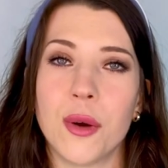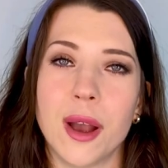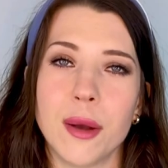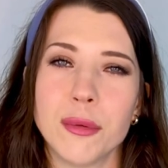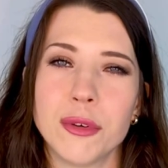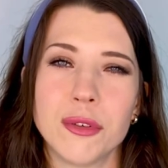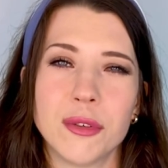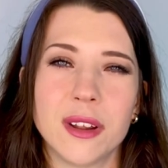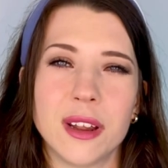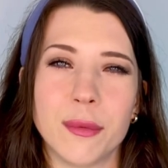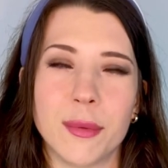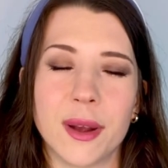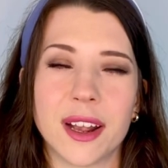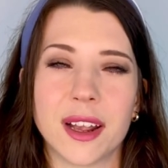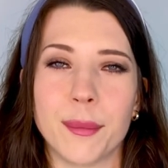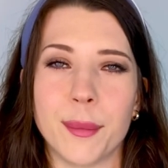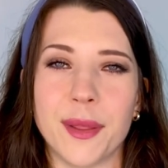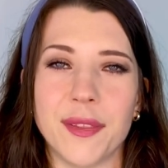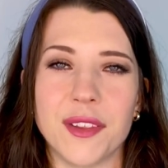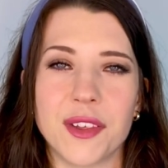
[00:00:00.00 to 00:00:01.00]
I would really
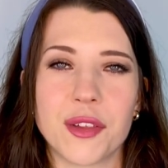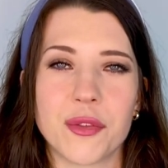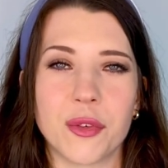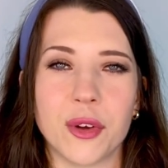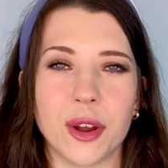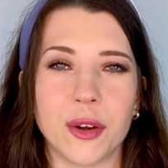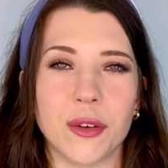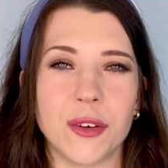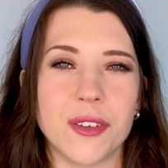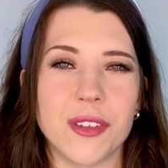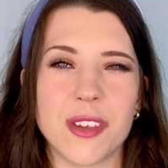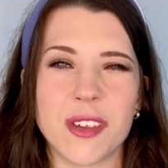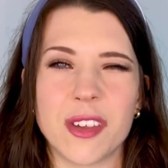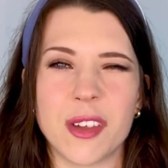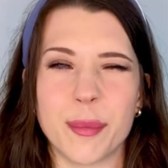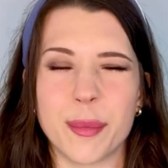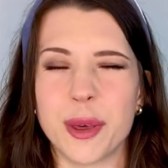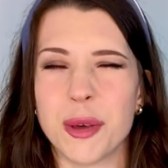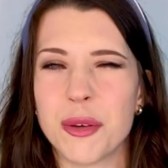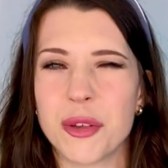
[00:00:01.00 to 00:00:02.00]
recommend this fragrance. It's a
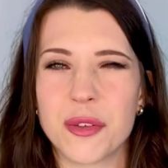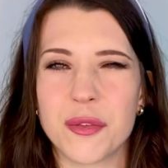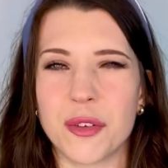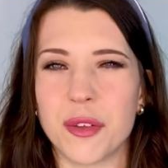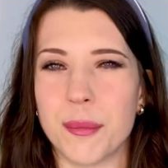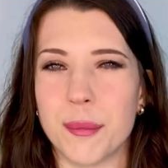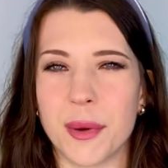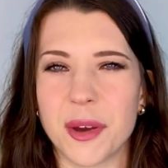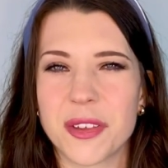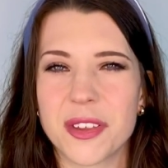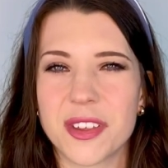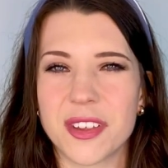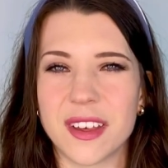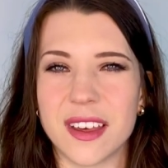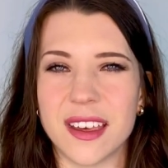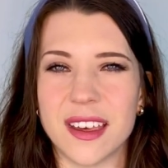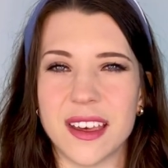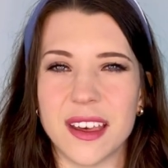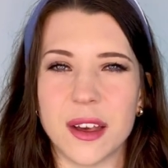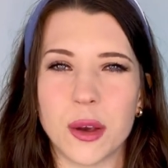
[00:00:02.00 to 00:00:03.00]
beautiful
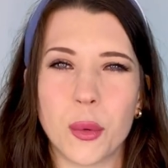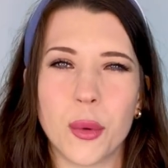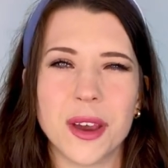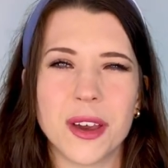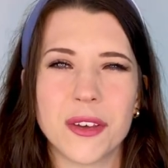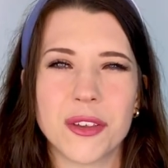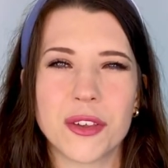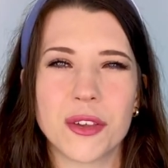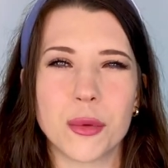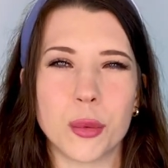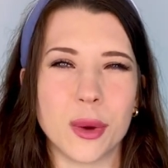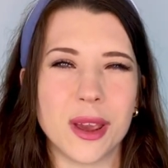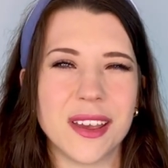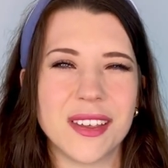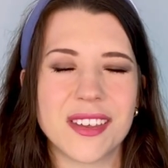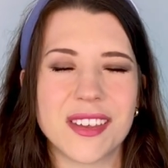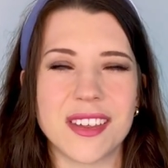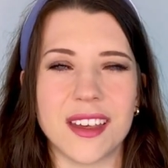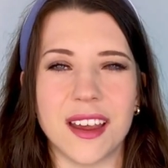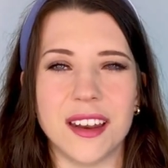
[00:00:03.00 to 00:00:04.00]
musky, quite a
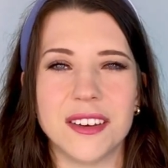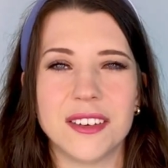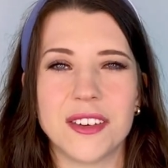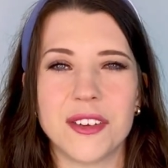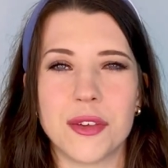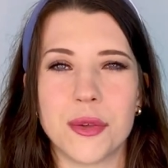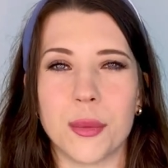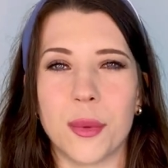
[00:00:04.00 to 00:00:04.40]
sweet scent as